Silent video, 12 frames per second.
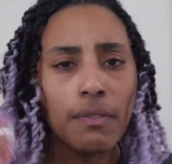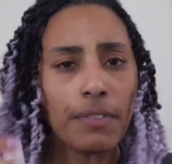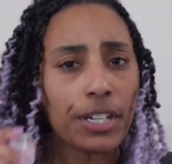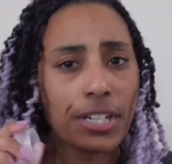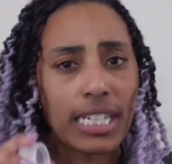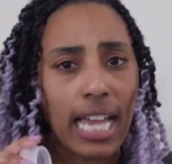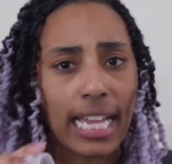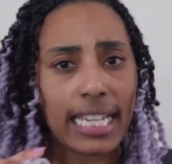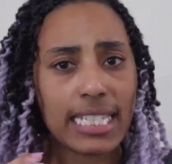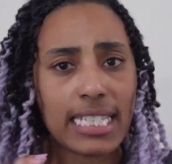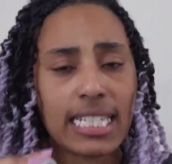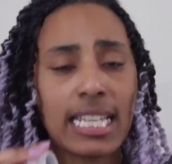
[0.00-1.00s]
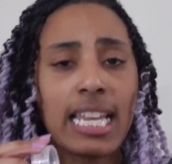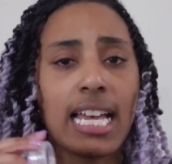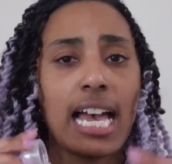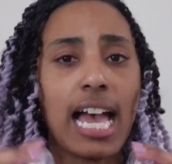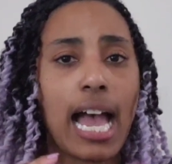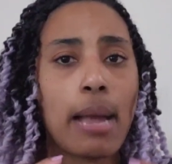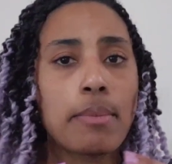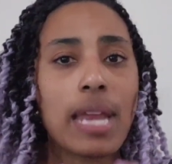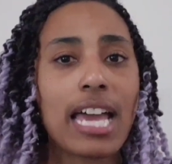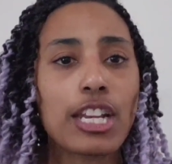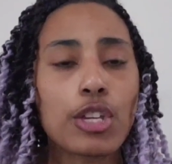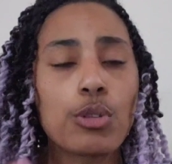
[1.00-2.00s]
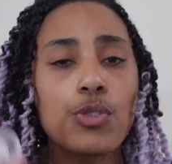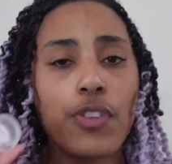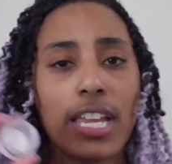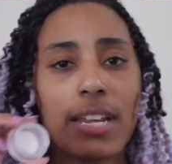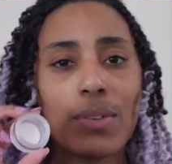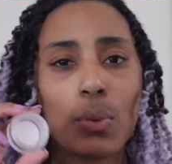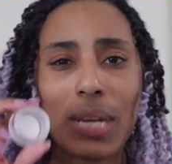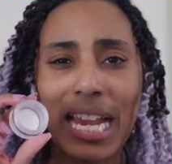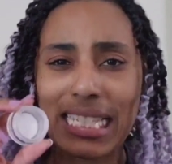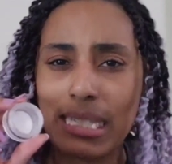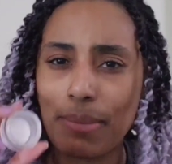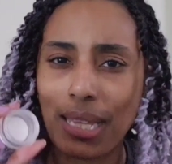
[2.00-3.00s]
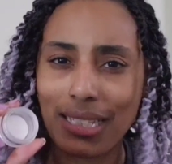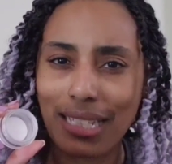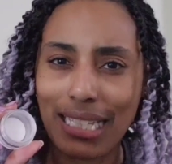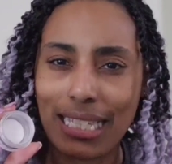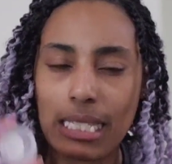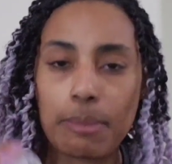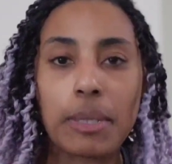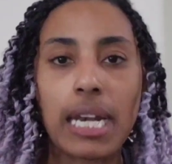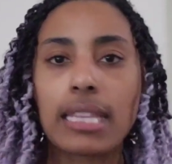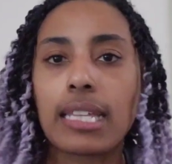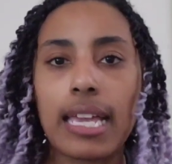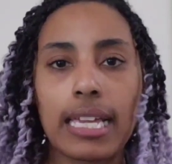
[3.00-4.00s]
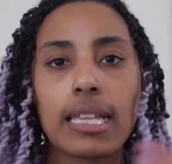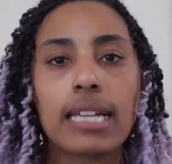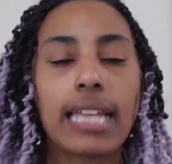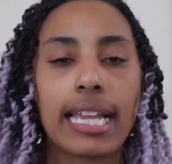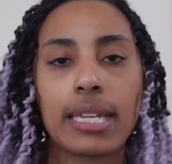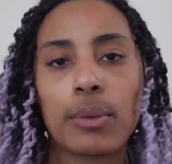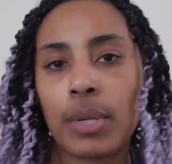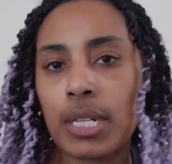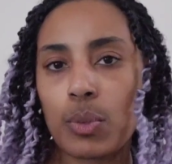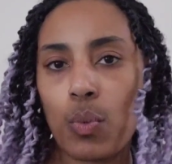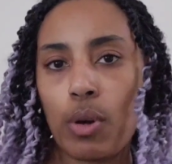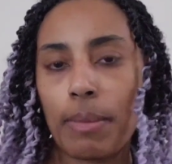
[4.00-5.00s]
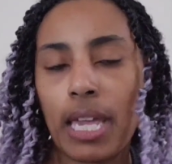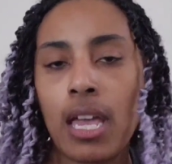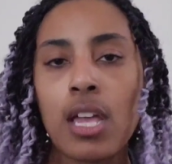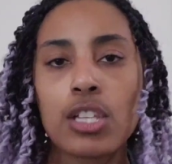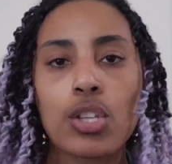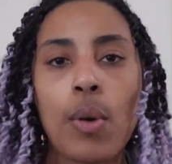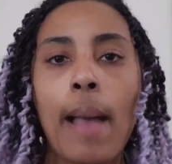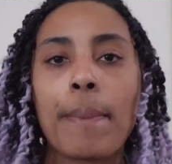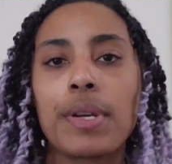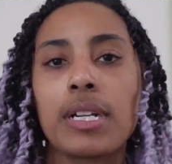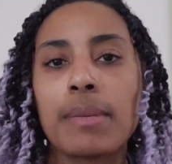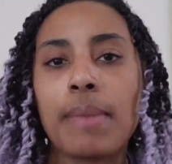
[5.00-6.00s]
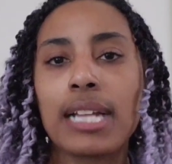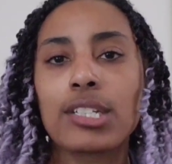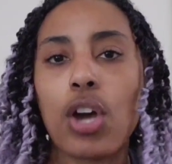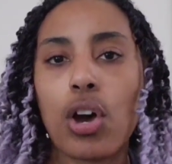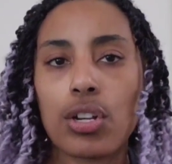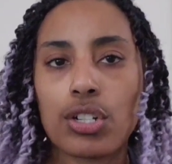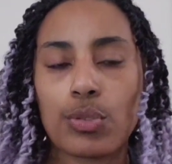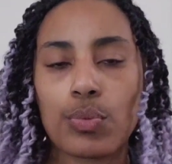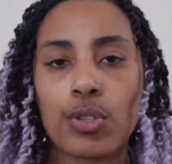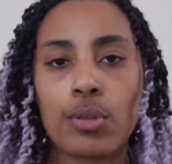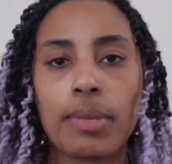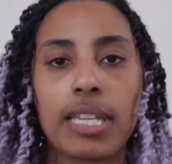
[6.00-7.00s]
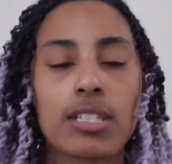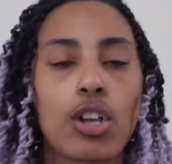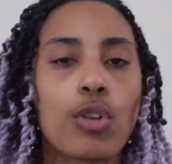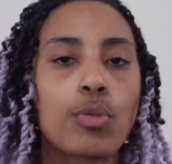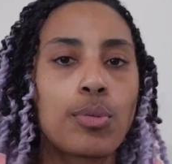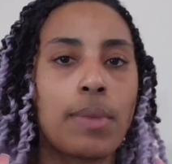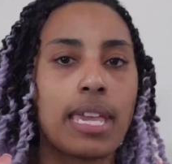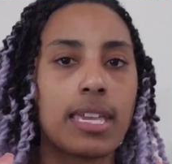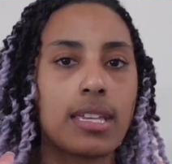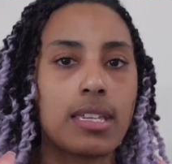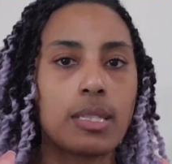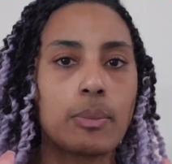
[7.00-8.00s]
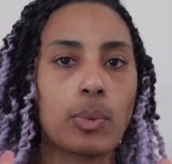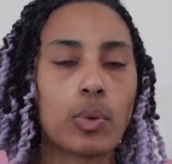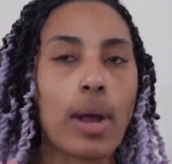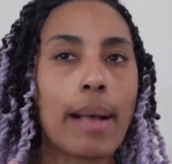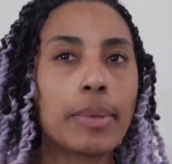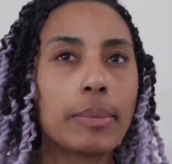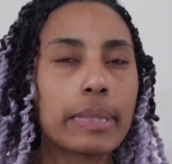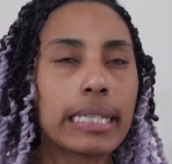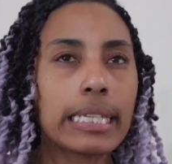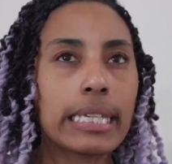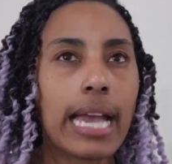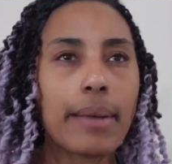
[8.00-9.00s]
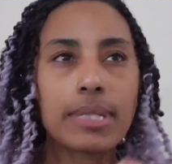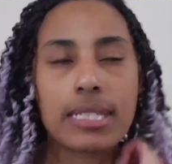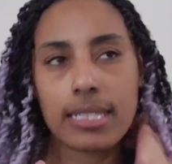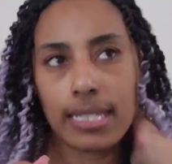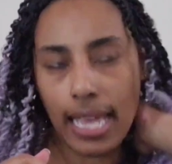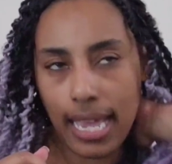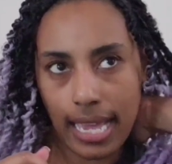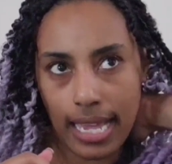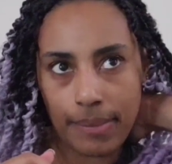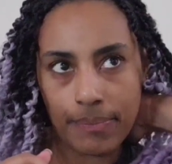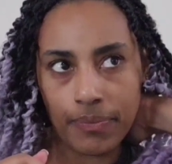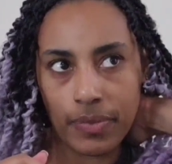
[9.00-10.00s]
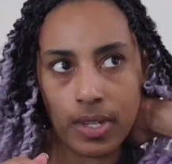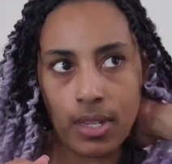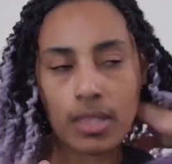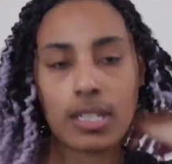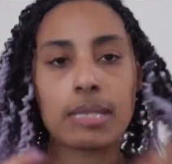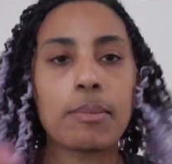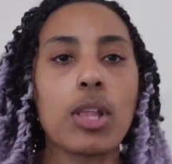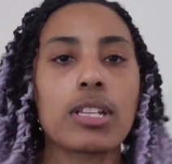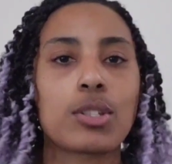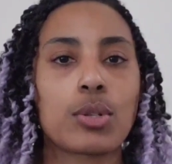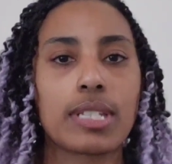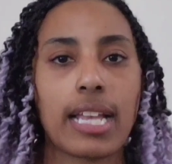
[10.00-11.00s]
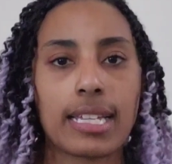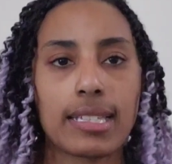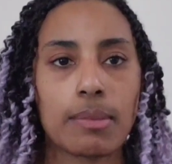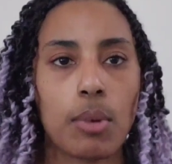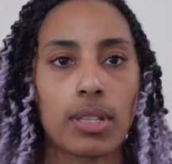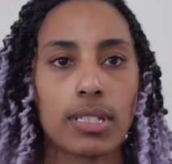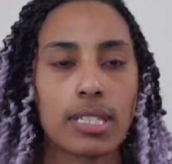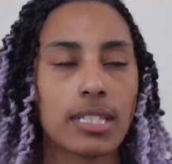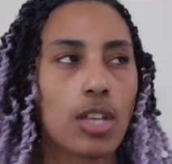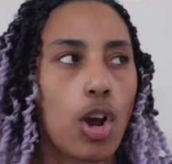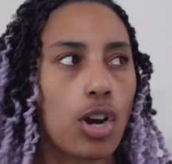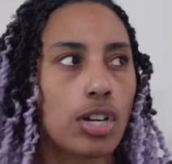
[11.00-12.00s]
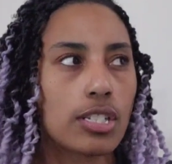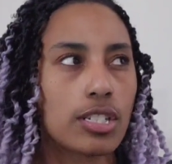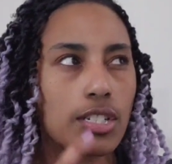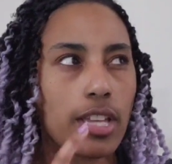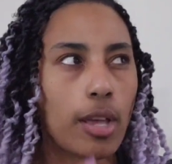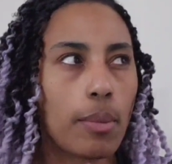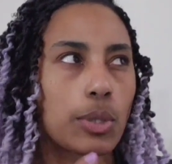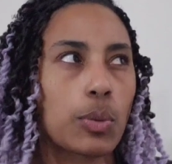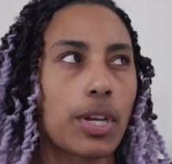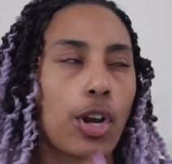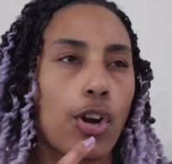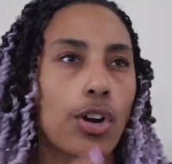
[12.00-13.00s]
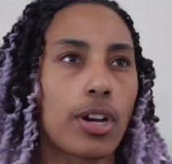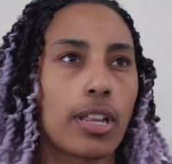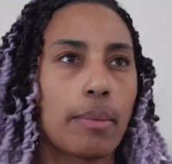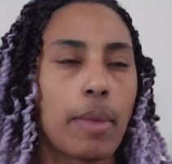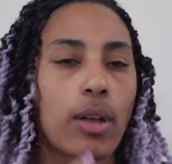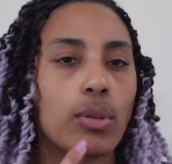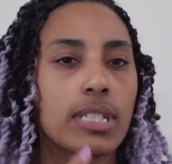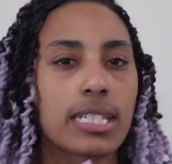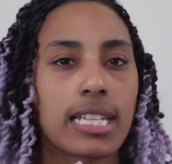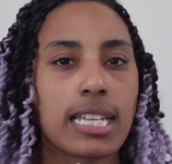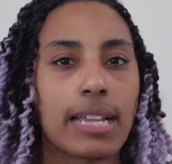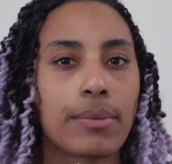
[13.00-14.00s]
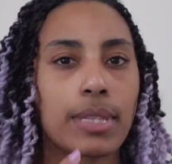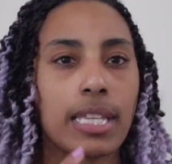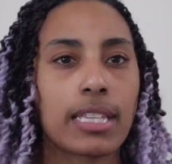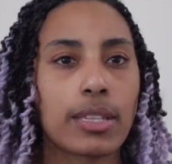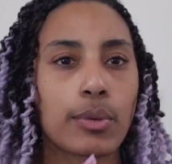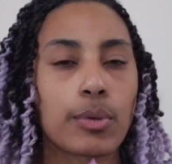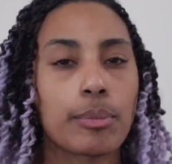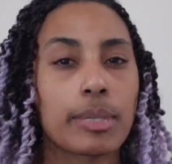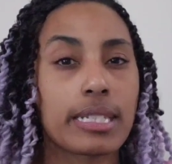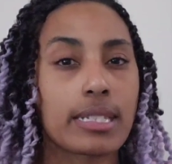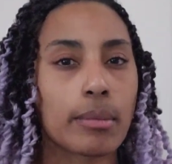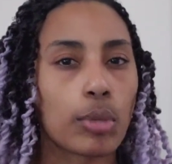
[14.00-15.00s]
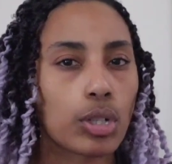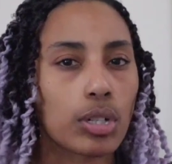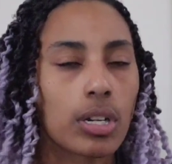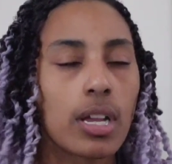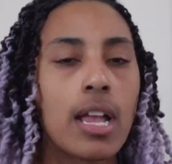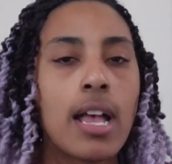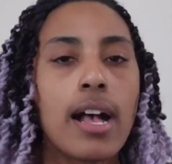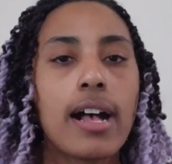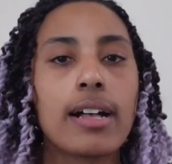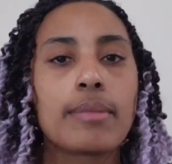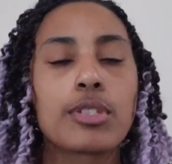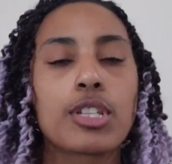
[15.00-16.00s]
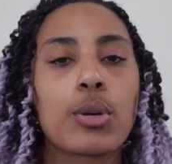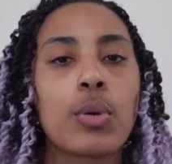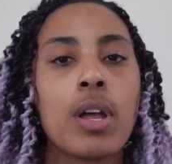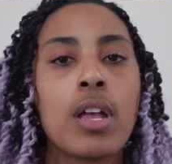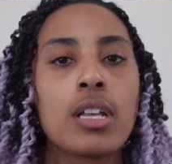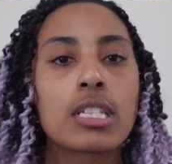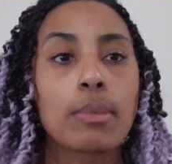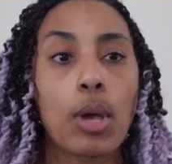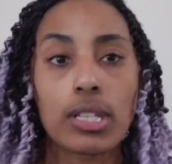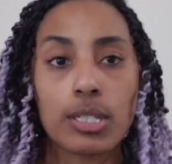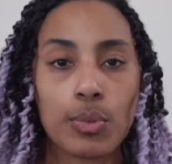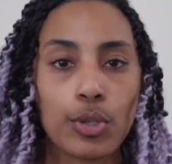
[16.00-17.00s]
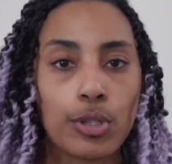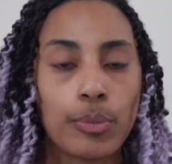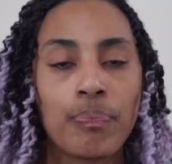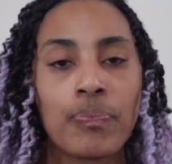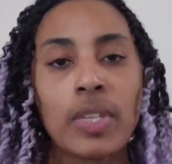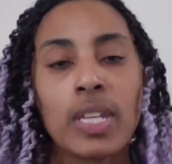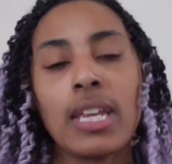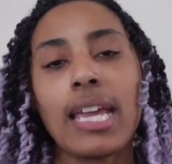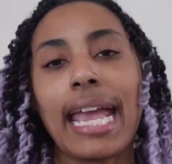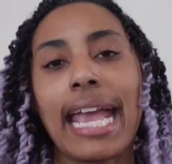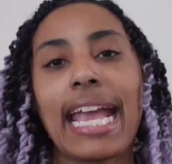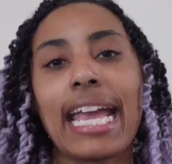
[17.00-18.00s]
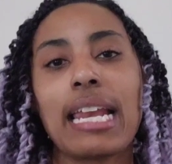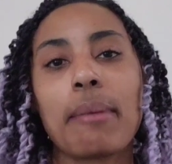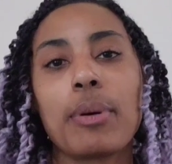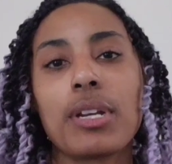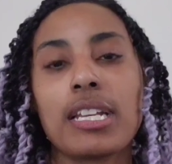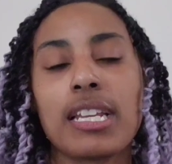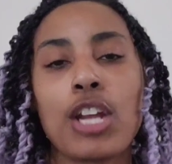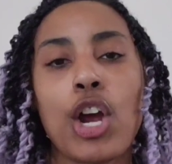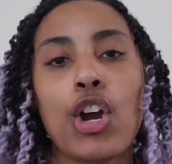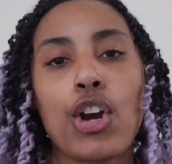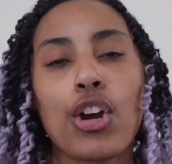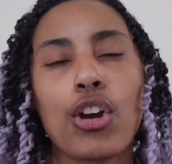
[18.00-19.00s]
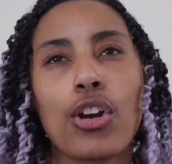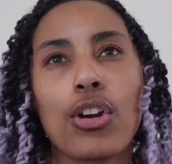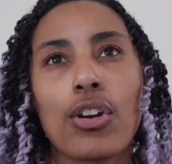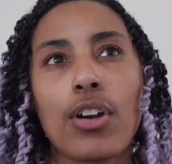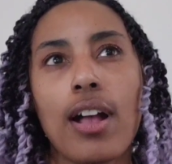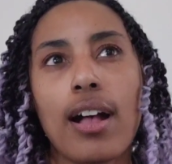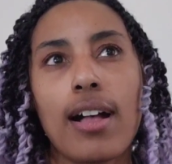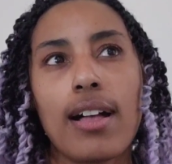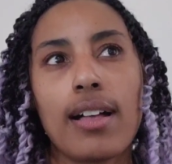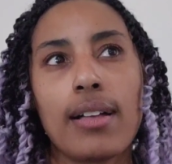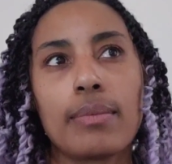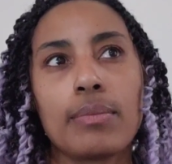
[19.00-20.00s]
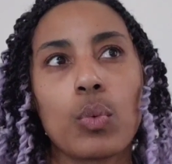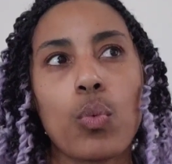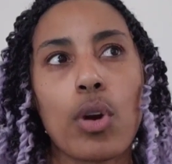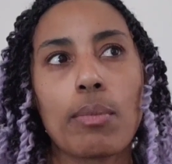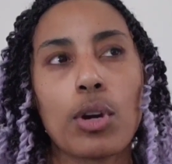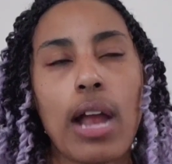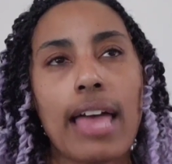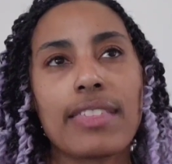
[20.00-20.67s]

Very nice. I'm not a huge fan of it when I smell it like this, but I like I like it when it's warming. So I put it in my daughter's room because her room is probably, I would say, the smallest or second smallest. It's hard to tell between her and my oldest son. I think their room is similar. Um, so smallest room. And I put it in her um, warmer.